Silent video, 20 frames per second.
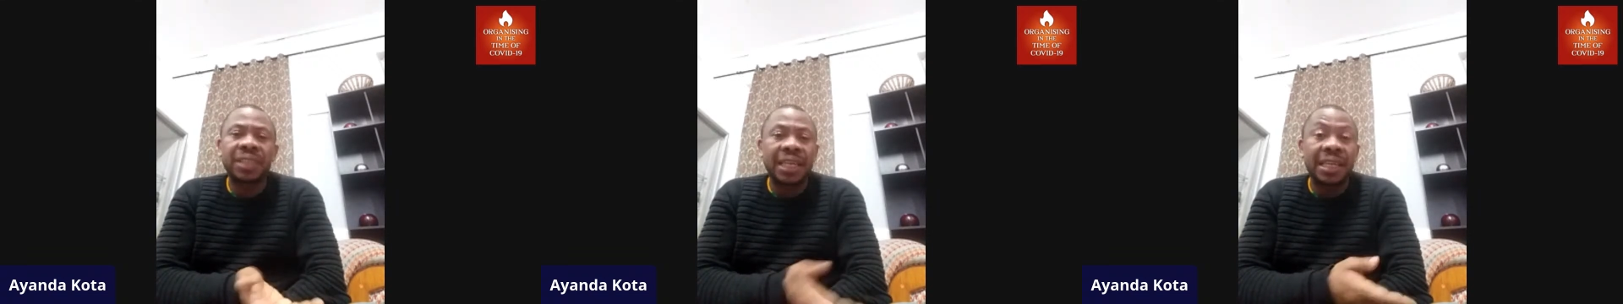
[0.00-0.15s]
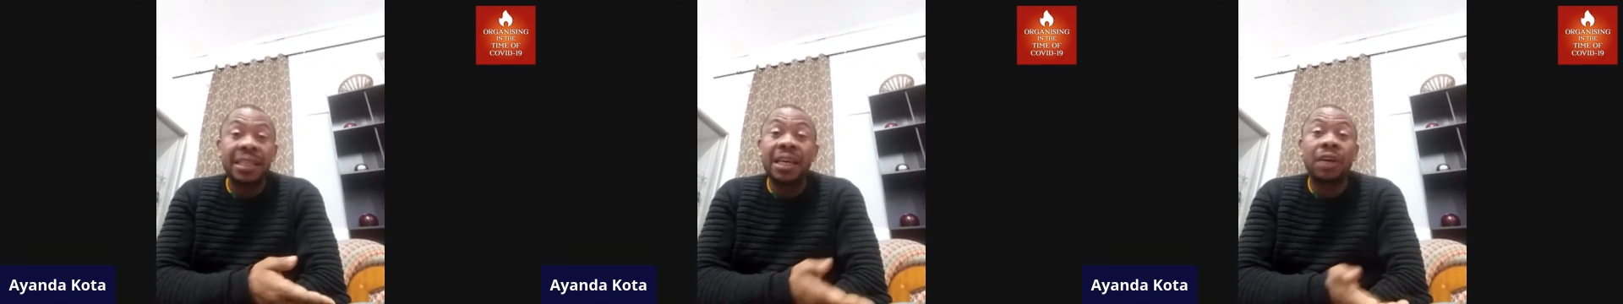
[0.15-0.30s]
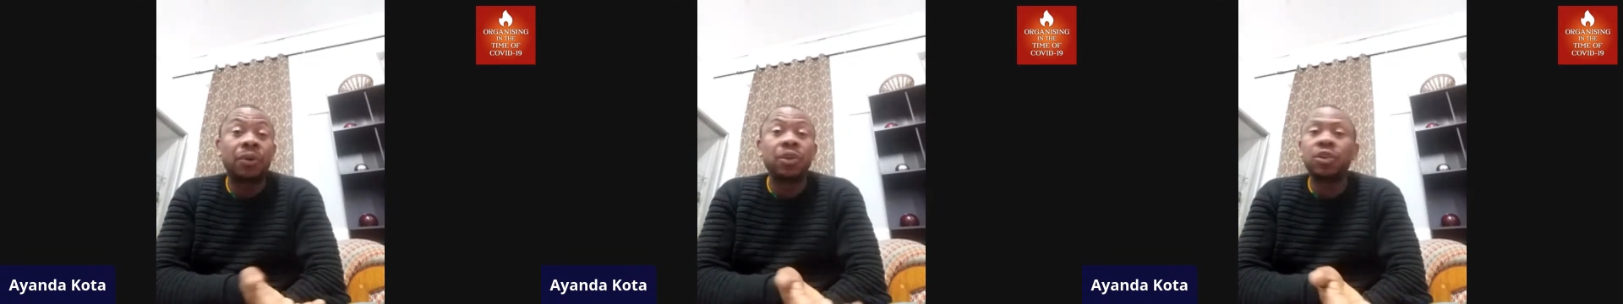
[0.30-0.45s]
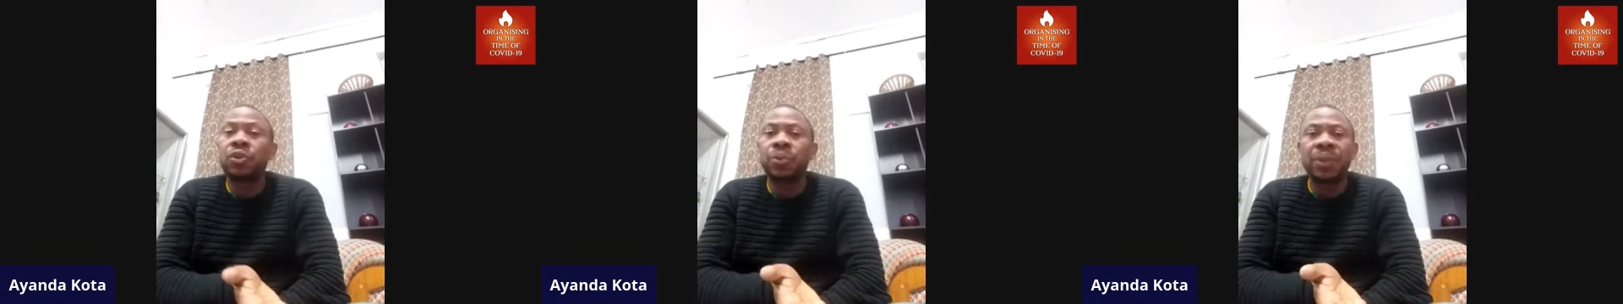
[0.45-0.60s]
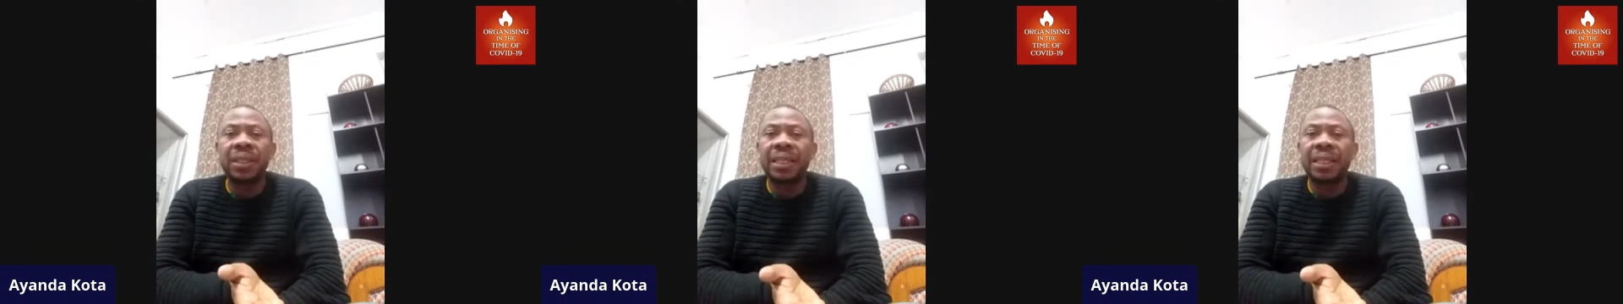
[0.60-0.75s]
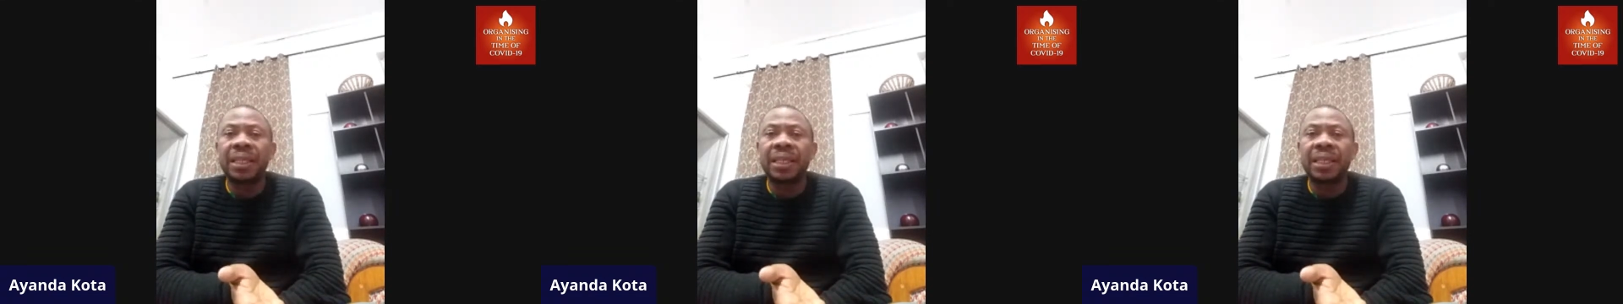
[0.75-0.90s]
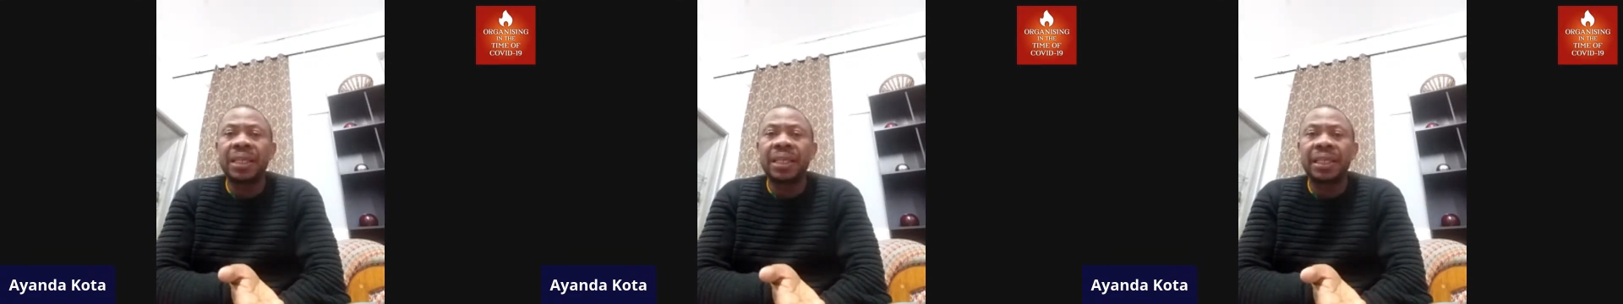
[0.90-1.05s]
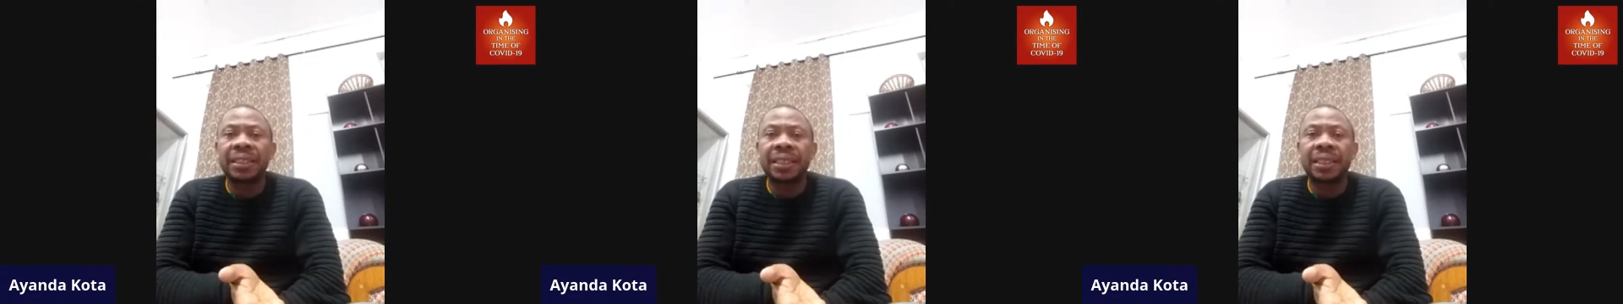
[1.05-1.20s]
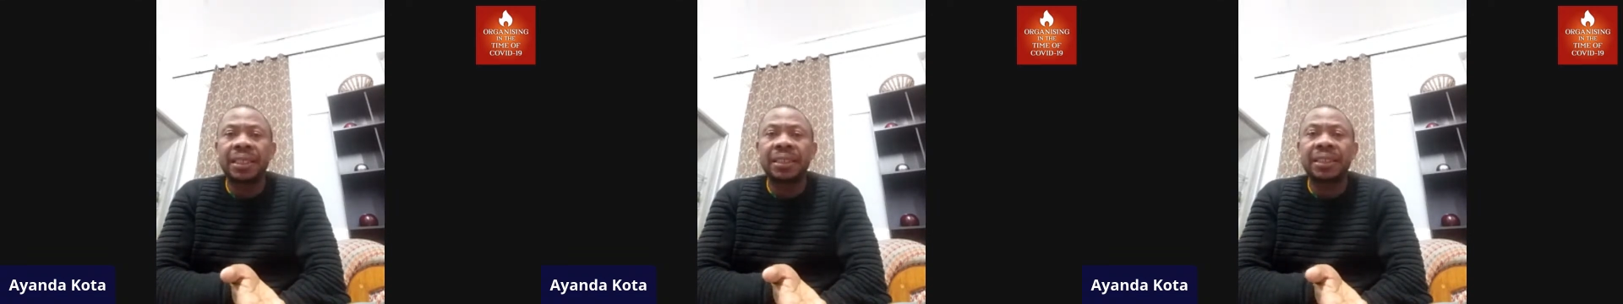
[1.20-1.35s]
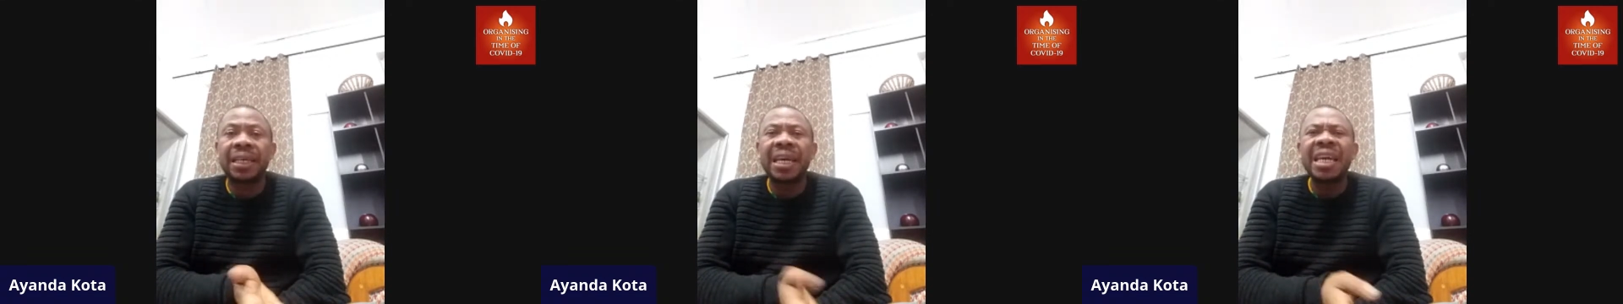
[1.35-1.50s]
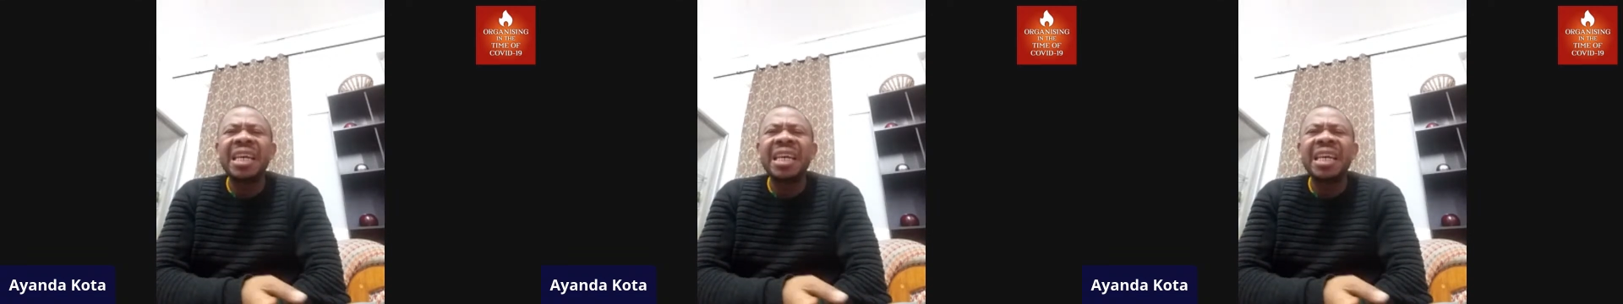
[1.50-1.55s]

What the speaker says: and they are going to win that case.